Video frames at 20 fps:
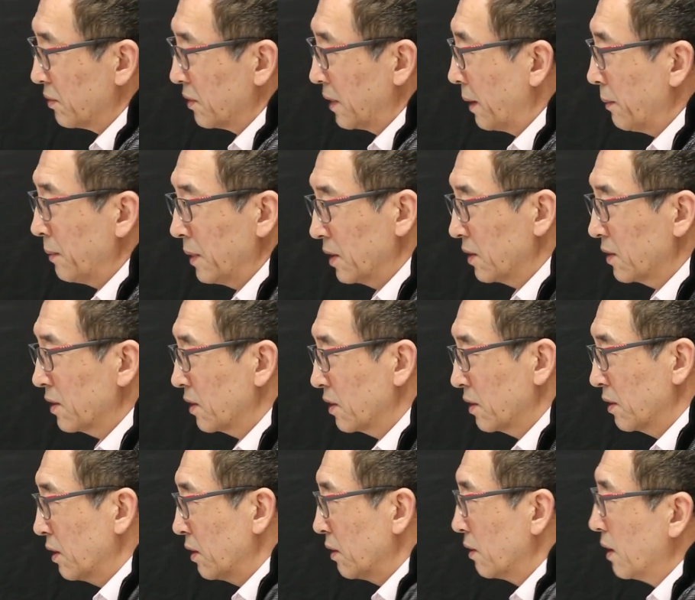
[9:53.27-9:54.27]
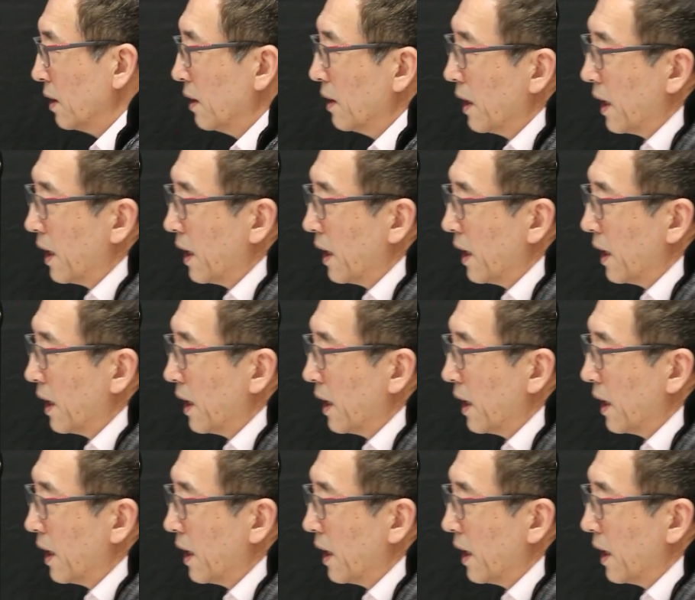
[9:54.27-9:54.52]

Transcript: that means there's no